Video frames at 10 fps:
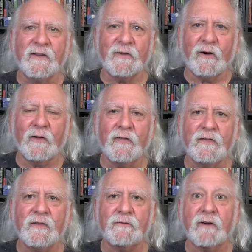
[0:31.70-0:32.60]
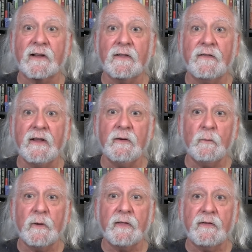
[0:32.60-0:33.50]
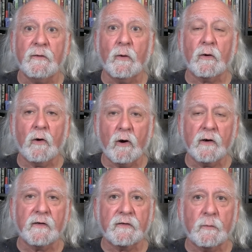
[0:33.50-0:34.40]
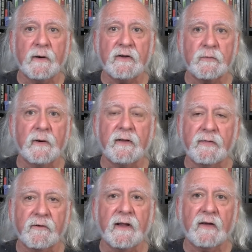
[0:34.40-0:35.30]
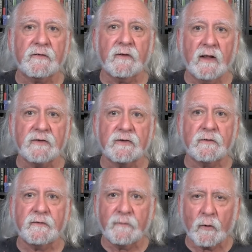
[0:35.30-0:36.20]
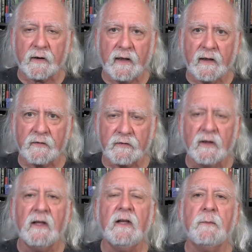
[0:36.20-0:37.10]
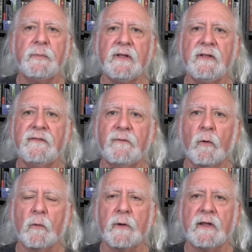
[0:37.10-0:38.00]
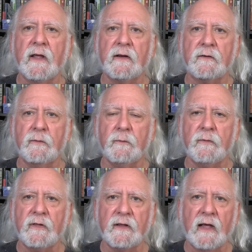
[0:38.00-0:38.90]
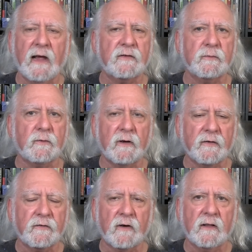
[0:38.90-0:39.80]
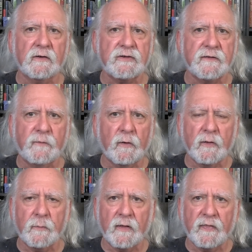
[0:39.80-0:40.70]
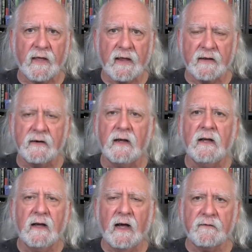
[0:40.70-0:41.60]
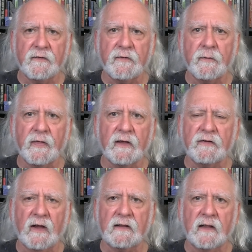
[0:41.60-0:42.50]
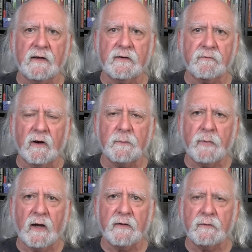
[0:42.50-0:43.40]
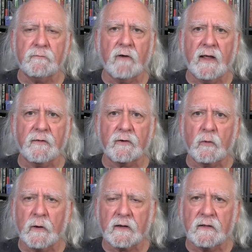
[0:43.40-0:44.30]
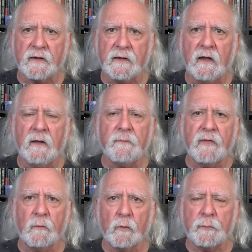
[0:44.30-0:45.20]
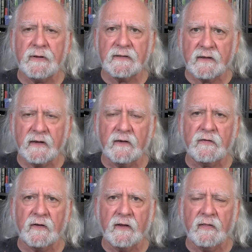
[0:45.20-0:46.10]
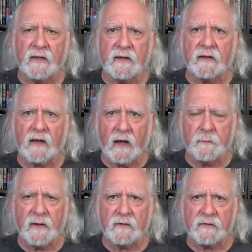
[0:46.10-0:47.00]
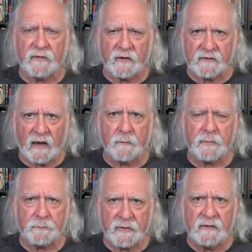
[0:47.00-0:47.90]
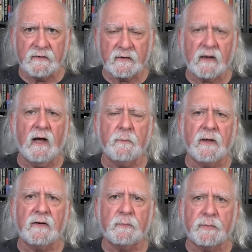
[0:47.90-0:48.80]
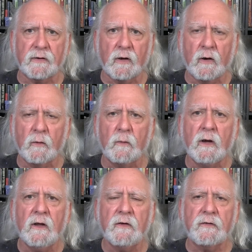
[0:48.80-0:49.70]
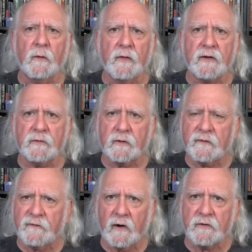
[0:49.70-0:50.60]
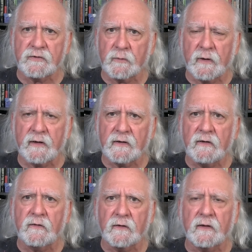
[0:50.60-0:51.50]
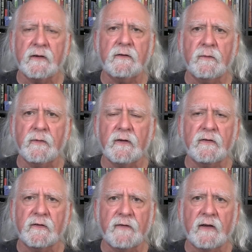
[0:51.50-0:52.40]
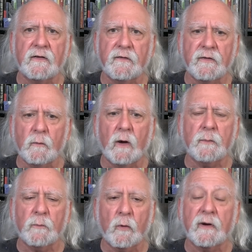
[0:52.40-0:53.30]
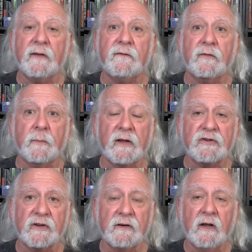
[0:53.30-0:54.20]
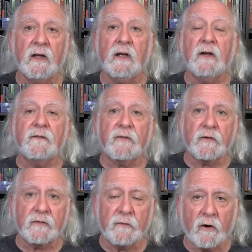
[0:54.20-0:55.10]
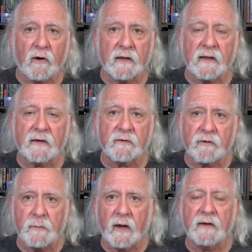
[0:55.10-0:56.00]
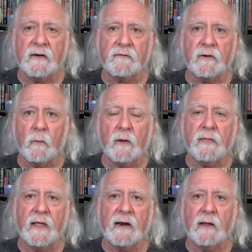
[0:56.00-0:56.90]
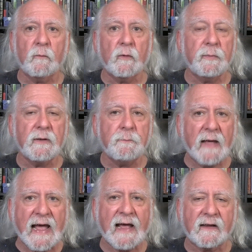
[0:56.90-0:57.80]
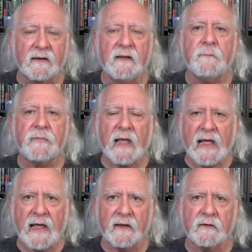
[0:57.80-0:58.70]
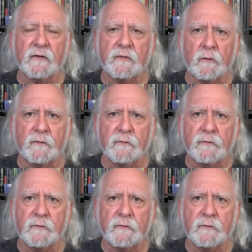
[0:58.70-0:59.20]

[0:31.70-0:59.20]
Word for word: Greetings, all. This is Rick Levine with your August 2023 astrological forecast. Before we get to the actual astrology for the month ahead, I have a few things I'd like to run by you rather quickly. There will be links in the comments in the top pinned comment below so that you can find your way easily to these events if you want more information. First of all, I'd like to remind everyone that I will be back at Soul